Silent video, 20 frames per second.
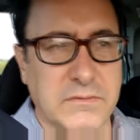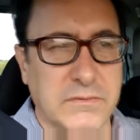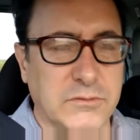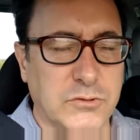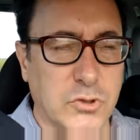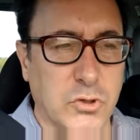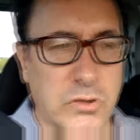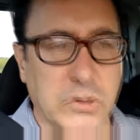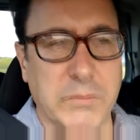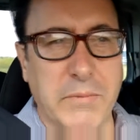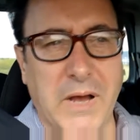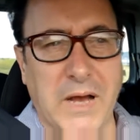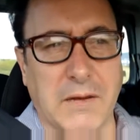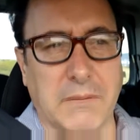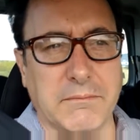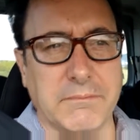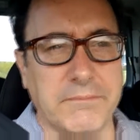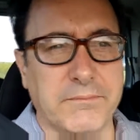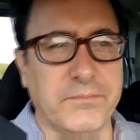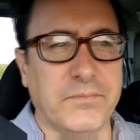draw them up,
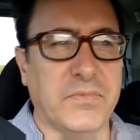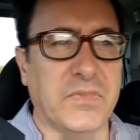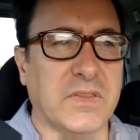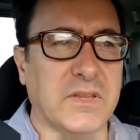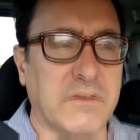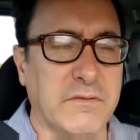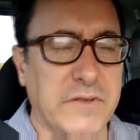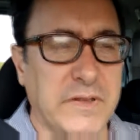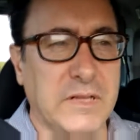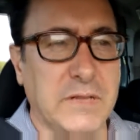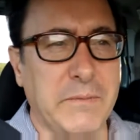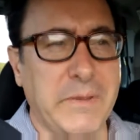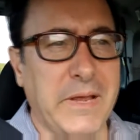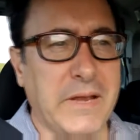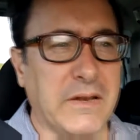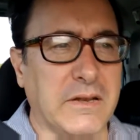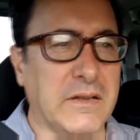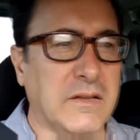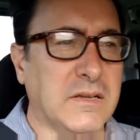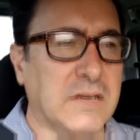fill them
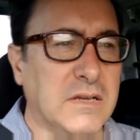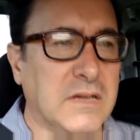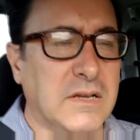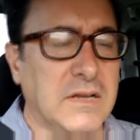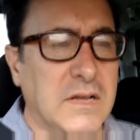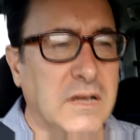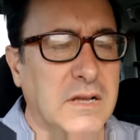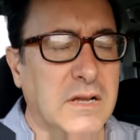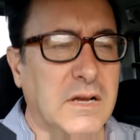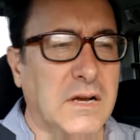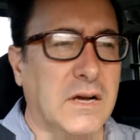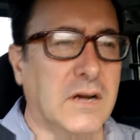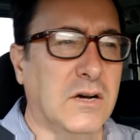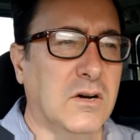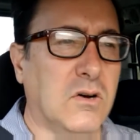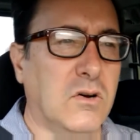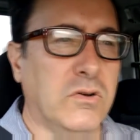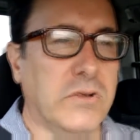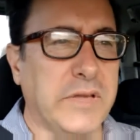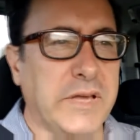in.
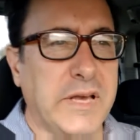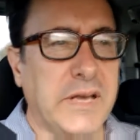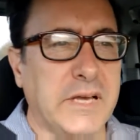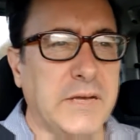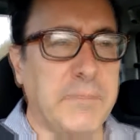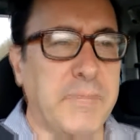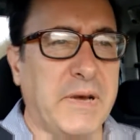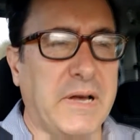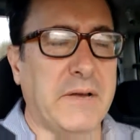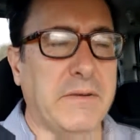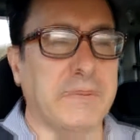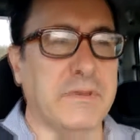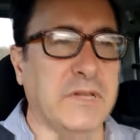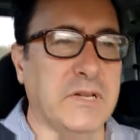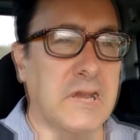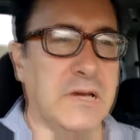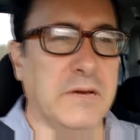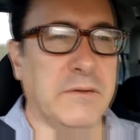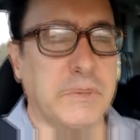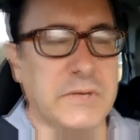Oh, yeah, but, you
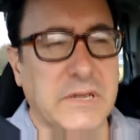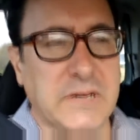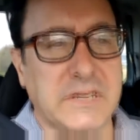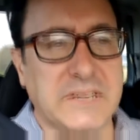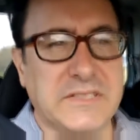know, it would only